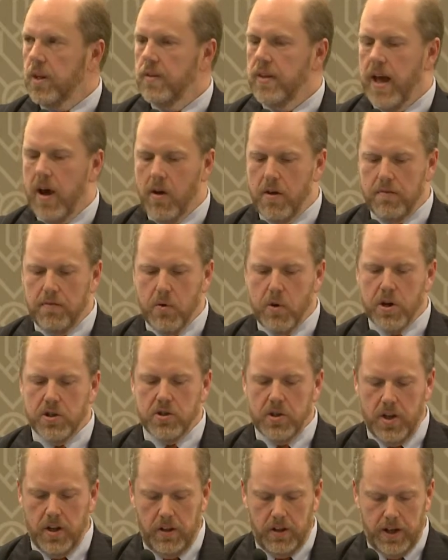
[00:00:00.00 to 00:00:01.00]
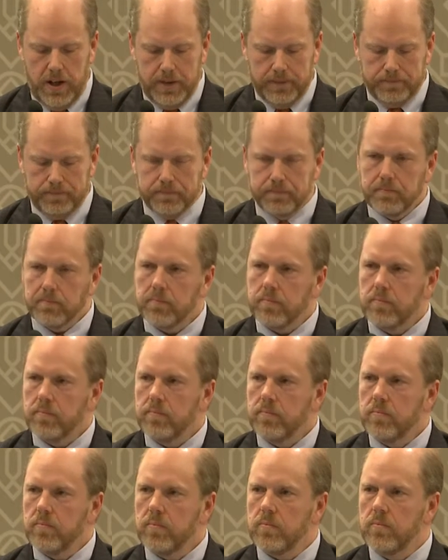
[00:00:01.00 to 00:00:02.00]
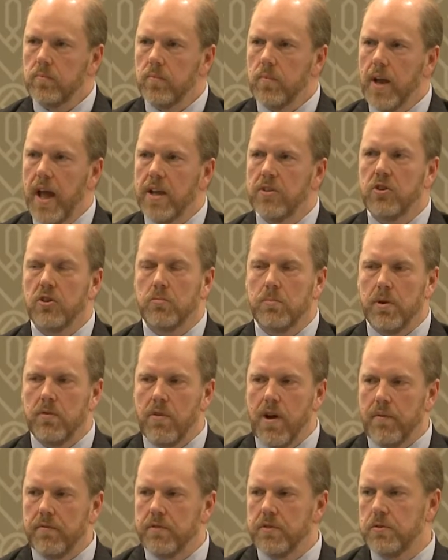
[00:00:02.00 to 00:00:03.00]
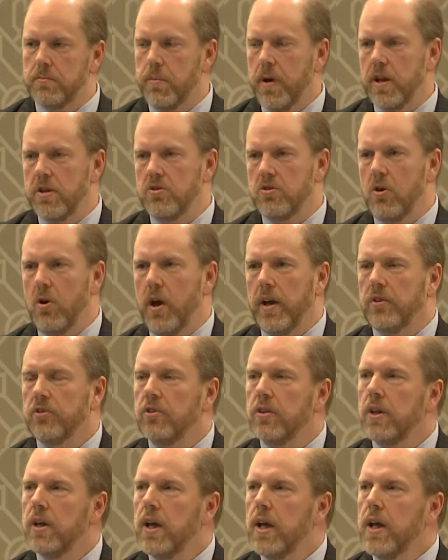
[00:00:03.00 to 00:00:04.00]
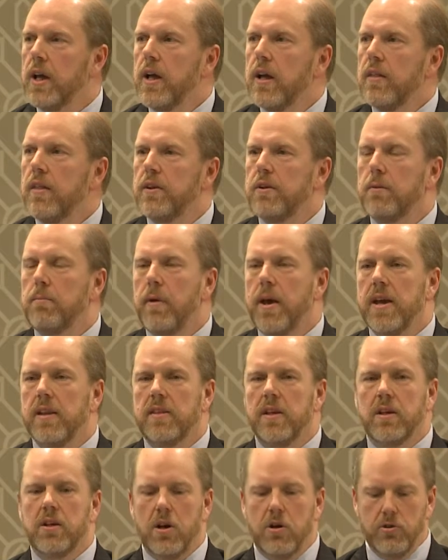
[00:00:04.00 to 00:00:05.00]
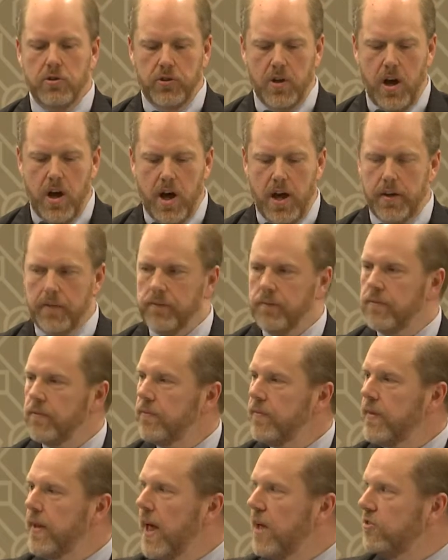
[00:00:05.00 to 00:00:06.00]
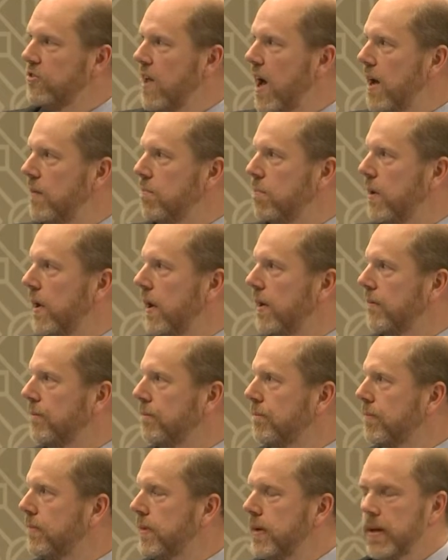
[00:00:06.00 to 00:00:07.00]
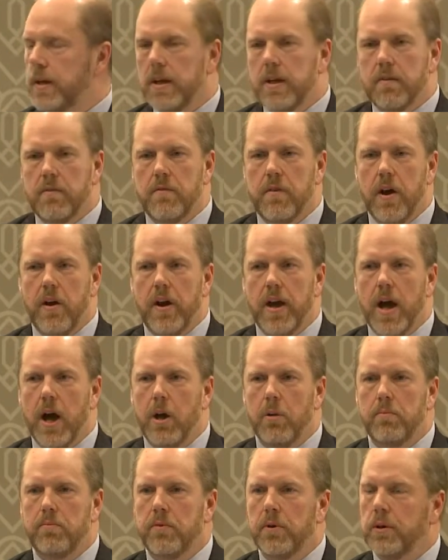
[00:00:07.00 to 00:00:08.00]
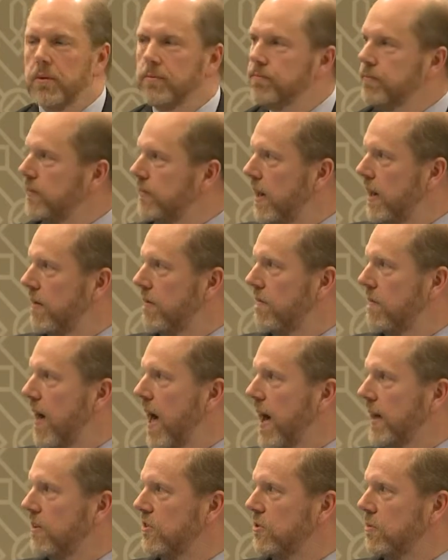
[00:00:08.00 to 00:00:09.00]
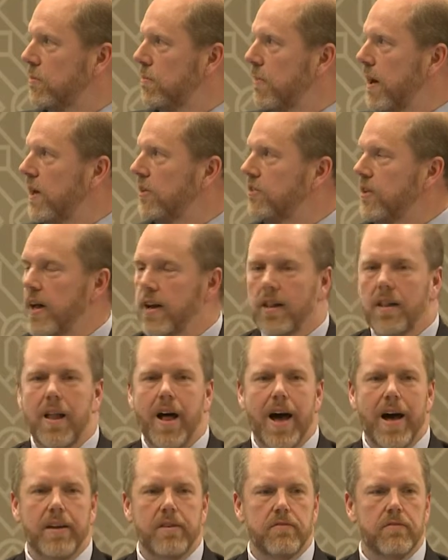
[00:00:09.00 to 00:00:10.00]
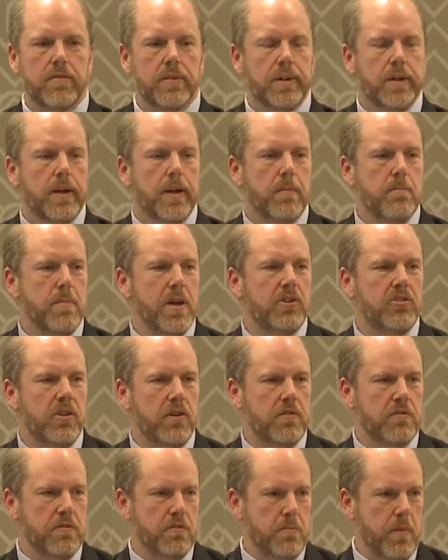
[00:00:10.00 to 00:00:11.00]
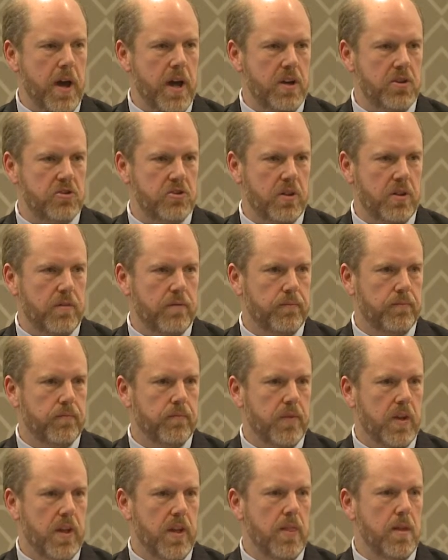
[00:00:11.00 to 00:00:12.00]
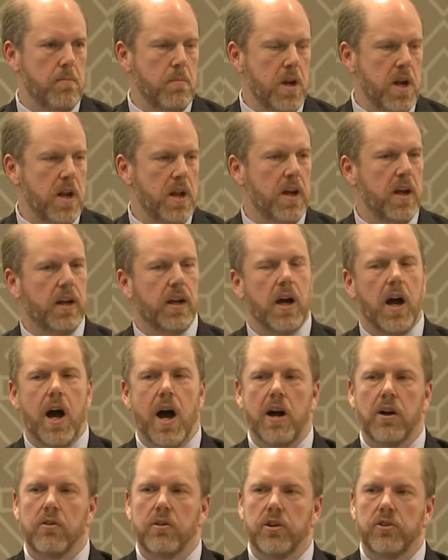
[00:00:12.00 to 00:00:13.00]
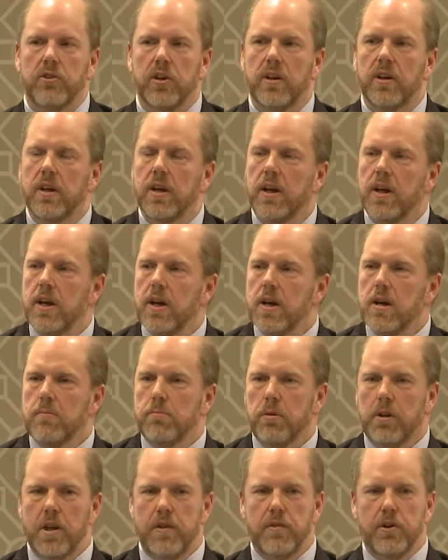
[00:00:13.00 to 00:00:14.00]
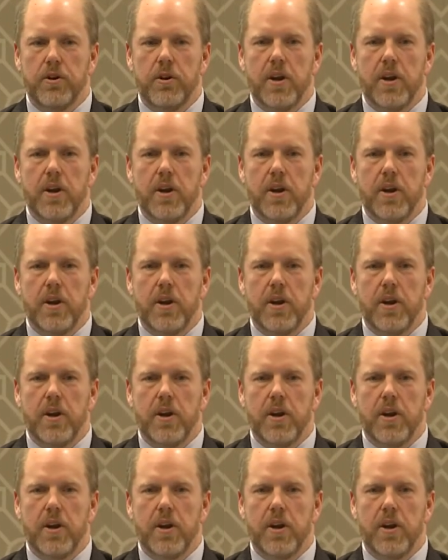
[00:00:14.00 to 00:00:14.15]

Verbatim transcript: Now, unfortunately, as has been referenced by Joyce, the debate that goes on has not been very helpful. And in fact, it's been based on a lot of misinformation in the media and Congress. And believe it